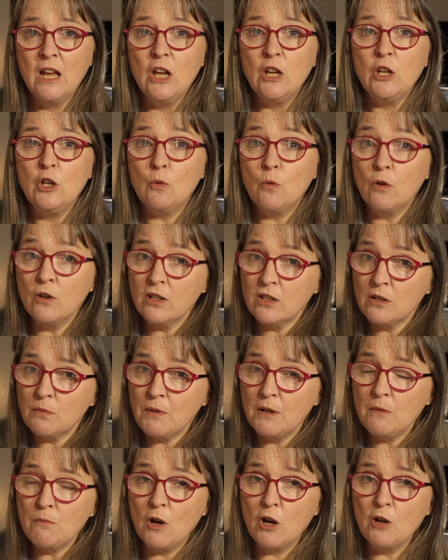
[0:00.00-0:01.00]
You want it to
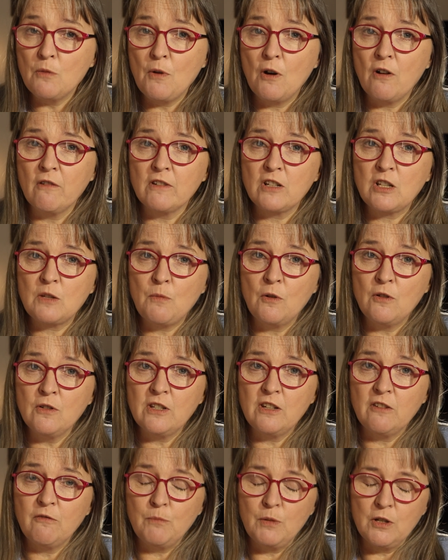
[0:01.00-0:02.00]
be mobile
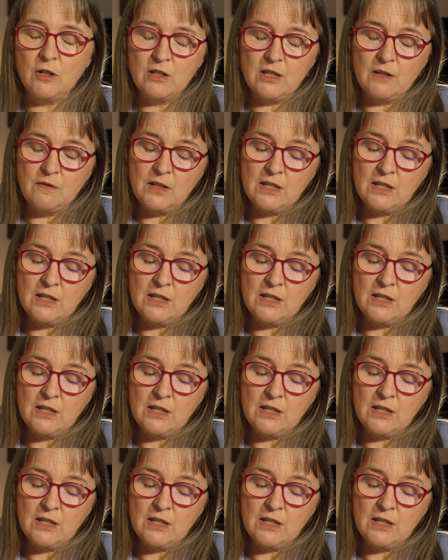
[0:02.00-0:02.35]
responsive because if